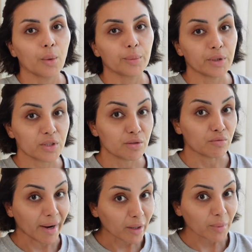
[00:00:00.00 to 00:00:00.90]
beauty
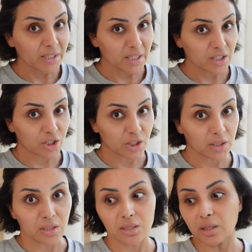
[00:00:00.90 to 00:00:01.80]

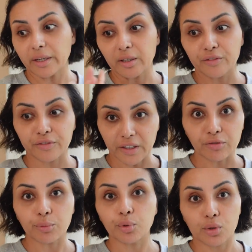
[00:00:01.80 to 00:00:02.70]
recommendations, like
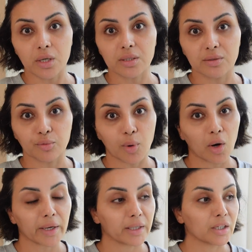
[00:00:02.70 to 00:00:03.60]
favorite products of
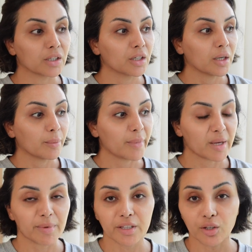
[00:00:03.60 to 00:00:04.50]
mine,
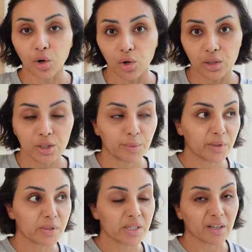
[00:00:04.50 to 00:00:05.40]
maybe the odd
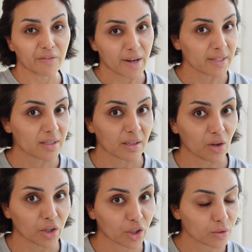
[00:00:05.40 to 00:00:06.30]
beauty event that
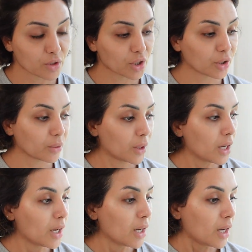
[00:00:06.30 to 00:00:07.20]
I go to,
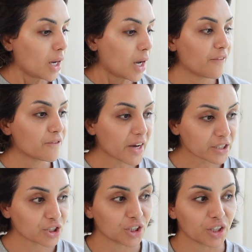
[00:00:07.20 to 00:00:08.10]

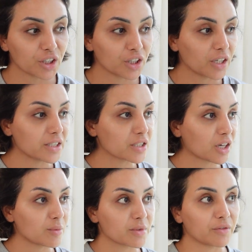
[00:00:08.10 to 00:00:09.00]
fashion in
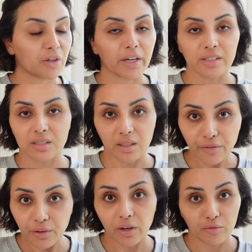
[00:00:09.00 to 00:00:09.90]
terms of like
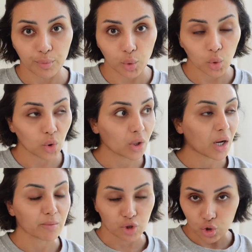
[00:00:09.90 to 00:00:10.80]
stuff that I've bought,
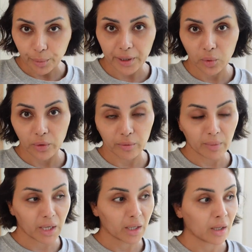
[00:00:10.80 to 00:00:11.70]
come shopping with
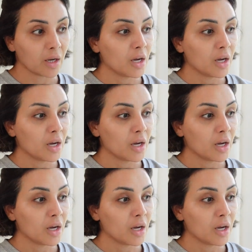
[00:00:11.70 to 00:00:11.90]
me,